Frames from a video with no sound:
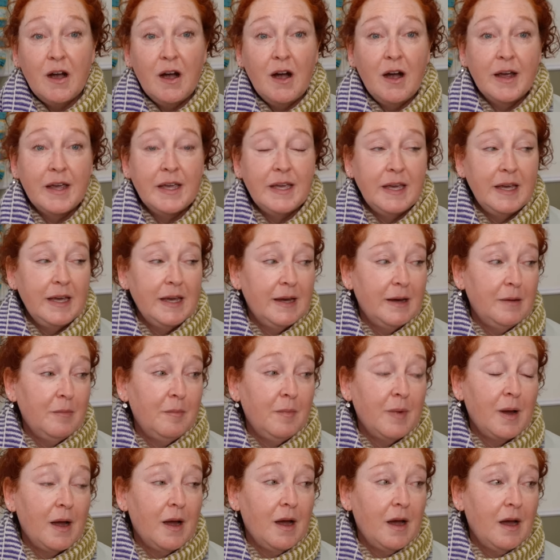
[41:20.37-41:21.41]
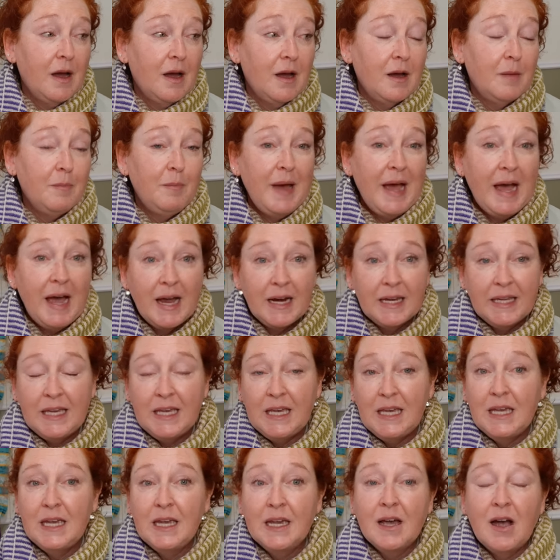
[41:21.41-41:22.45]
I am
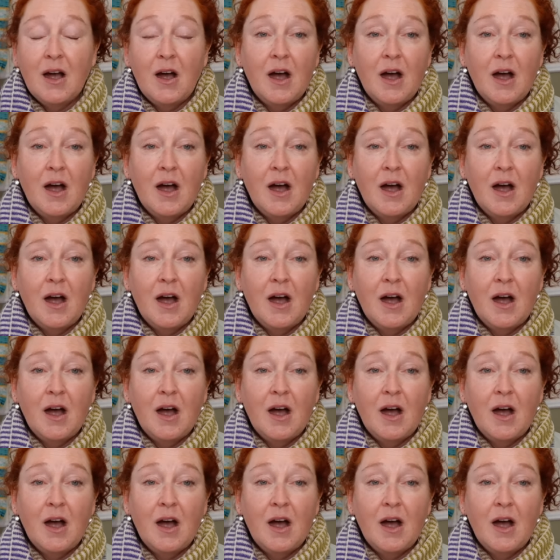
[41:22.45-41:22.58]
packing.